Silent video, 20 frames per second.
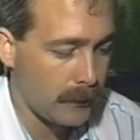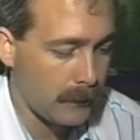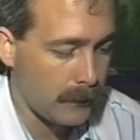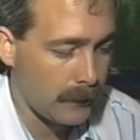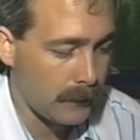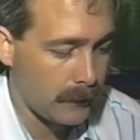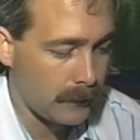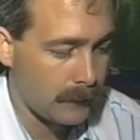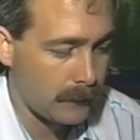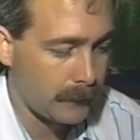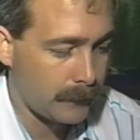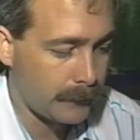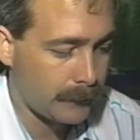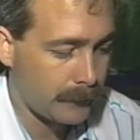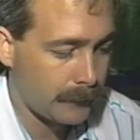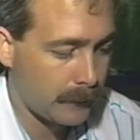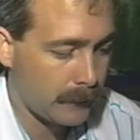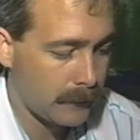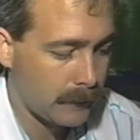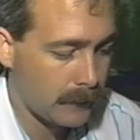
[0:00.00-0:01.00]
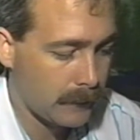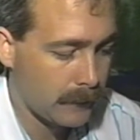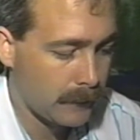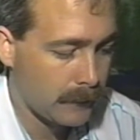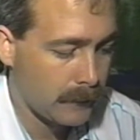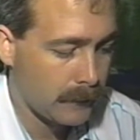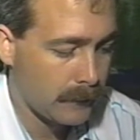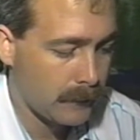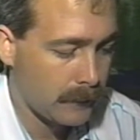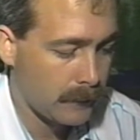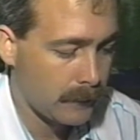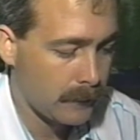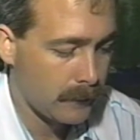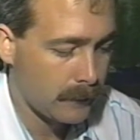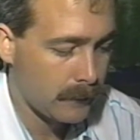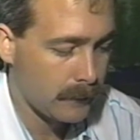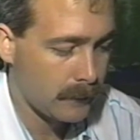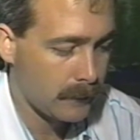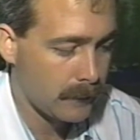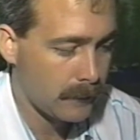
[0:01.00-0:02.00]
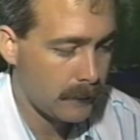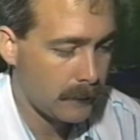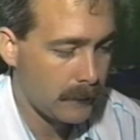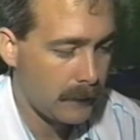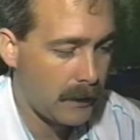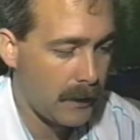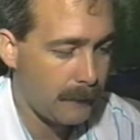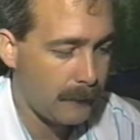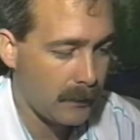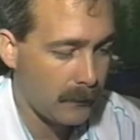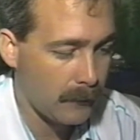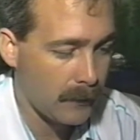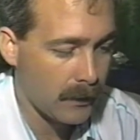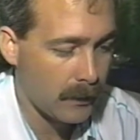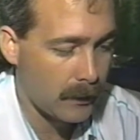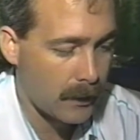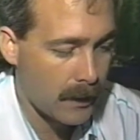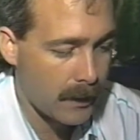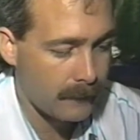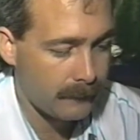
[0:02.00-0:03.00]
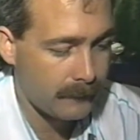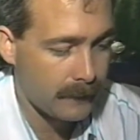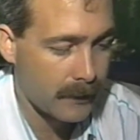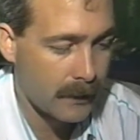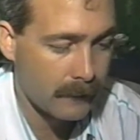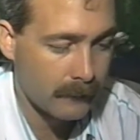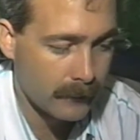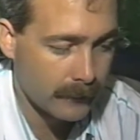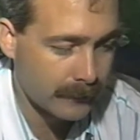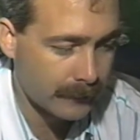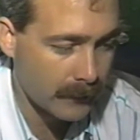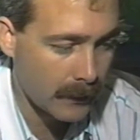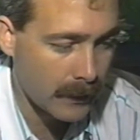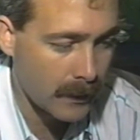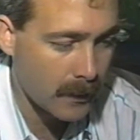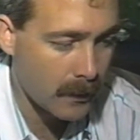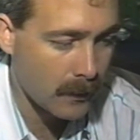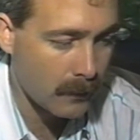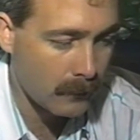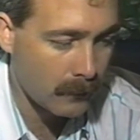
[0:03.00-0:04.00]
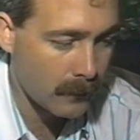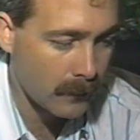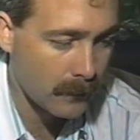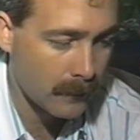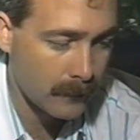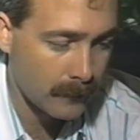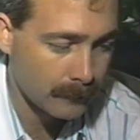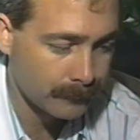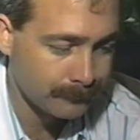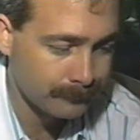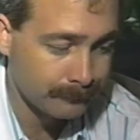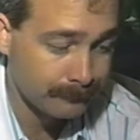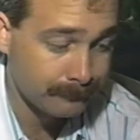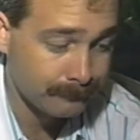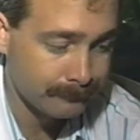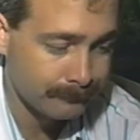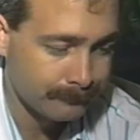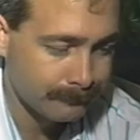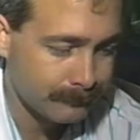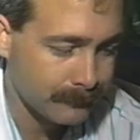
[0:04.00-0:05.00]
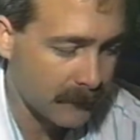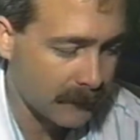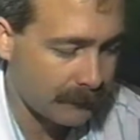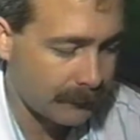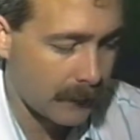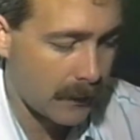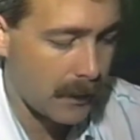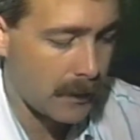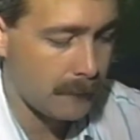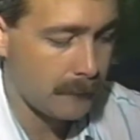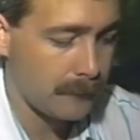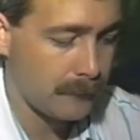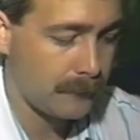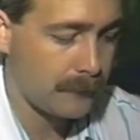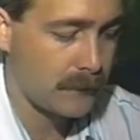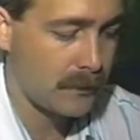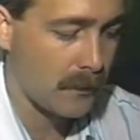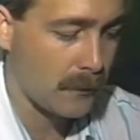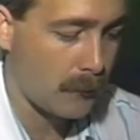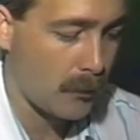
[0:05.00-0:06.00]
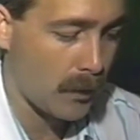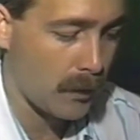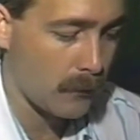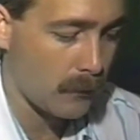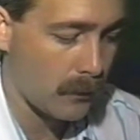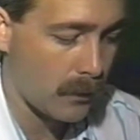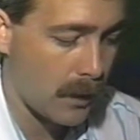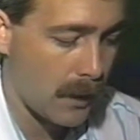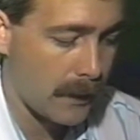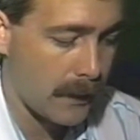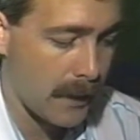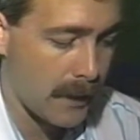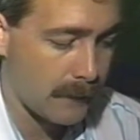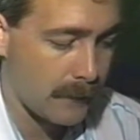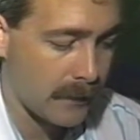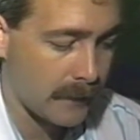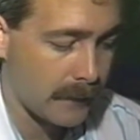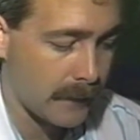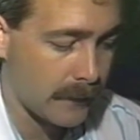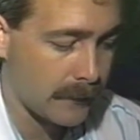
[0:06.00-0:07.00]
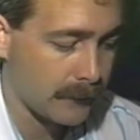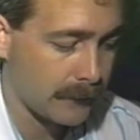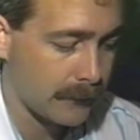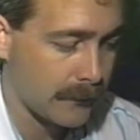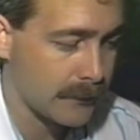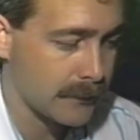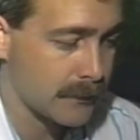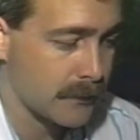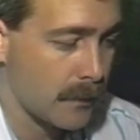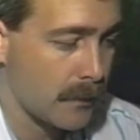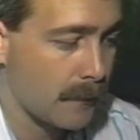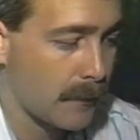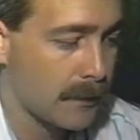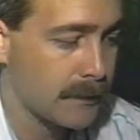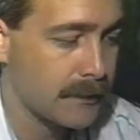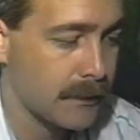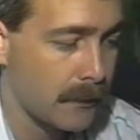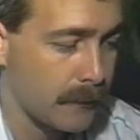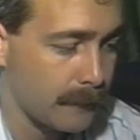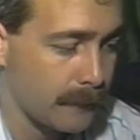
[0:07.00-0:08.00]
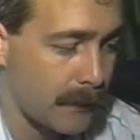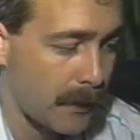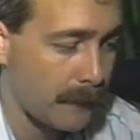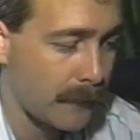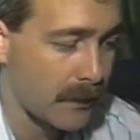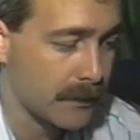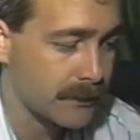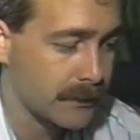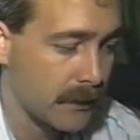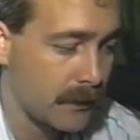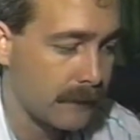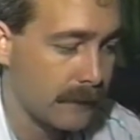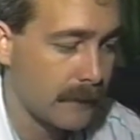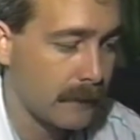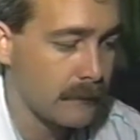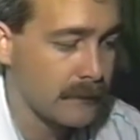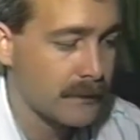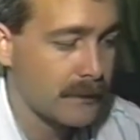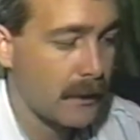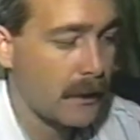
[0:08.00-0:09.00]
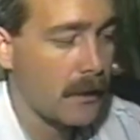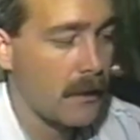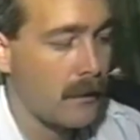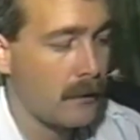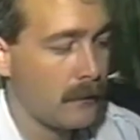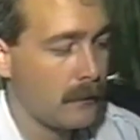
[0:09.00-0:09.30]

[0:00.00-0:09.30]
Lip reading: is keeping me alive, then I would say no. If I'm to the point where I can't make that decision by myself, I would say no.